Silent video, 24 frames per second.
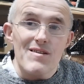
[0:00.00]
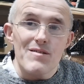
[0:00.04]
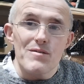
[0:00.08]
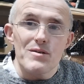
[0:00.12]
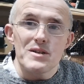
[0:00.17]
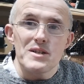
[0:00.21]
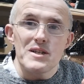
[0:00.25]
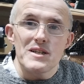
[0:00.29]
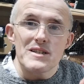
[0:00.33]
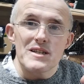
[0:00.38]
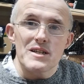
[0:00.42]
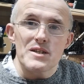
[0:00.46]

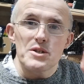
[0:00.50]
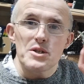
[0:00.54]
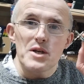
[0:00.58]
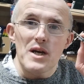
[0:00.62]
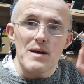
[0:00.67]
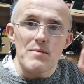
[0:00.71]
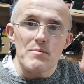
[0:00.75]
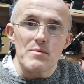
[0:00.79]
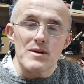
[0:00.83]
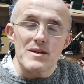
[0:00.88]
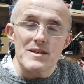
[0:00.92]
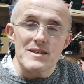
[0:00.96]
which is a
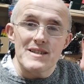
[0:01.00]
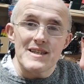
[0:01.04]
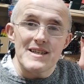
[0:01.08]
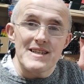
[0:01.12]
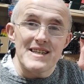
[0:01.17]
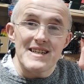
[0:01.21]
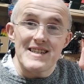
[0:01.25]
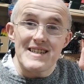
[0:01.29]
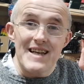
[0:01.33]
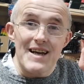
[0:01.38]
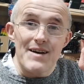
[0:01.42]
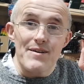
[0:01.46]
shame because this
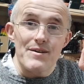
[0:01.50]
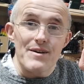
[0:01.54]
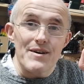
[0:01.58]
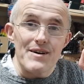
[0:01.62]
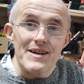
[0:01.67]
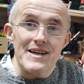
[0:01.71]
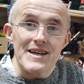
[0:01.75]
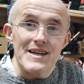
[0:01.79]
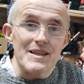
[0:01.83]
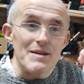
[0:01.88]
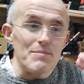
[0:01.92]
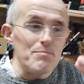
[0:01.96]
is now
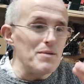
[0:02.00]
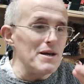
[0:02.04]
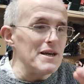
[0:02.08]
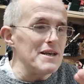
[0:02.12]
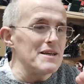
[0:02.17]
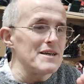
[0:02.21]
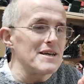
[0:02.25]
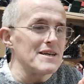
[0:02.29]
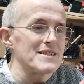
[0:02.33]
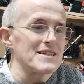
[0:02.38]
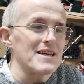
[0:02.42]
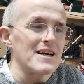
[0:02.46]
going in the
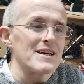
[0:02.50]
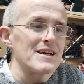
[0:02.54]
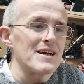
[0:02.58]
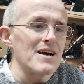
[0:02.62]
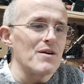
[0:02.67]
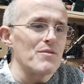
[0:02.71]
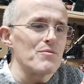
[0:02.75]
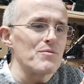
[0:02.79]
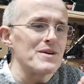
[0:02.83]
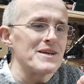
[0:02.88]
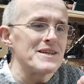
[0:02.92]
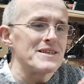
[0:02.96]
bin because I
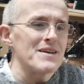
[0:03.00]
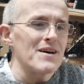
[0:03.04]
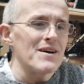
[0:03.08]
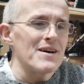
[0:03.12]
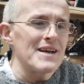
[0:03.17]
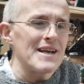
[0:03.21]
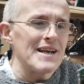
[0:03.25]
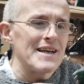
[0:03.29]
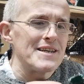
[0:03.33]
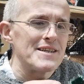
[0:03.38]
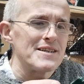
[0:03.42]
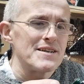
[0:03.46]
can't
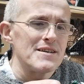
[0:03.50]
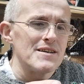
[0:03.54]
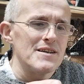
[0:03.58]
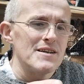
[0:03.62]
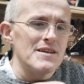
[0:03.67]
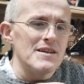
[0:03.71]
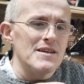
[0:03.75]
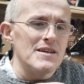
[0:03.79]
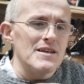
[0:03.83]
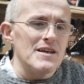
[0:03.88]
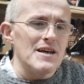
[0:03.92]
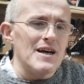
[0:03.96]
recycle it.
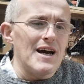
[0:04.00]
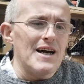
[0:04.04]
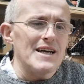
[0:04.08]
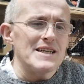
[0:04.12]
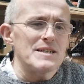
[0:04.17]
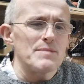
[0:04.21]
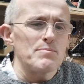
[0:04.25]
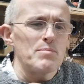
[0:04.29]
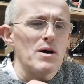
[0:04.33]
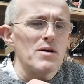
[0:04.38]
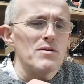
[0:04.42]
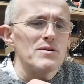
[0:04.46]
I
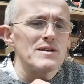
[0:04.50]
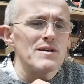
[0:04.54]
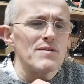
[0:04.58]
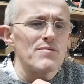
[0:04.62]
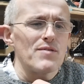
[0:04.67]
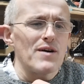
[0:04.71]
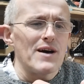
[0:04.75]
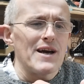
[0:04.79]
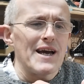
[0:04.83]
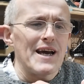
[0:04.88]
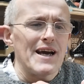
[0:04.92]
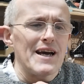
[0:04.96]
suppose if
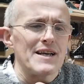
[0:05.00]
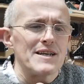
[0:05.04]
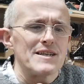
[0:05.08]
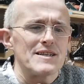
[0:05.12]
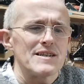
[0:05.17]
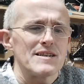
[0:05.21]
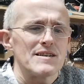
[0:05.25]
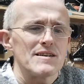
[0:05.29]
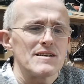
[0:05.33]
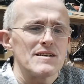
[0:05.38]
I had